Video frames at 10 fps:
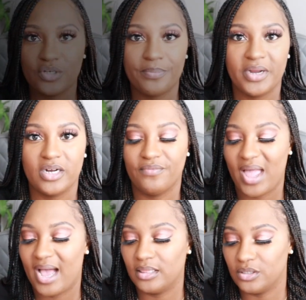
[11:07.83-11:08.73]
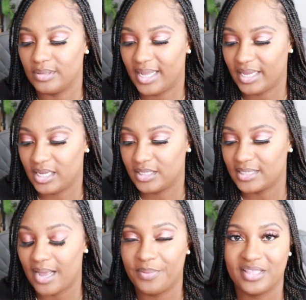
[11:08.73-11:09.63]
are a pair of aloe leggings.
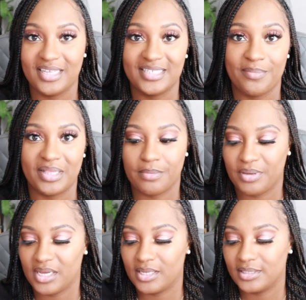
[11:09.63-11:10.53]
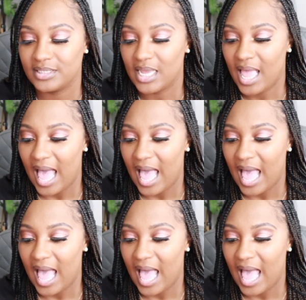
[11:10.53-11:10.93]
I picked these up at the bins.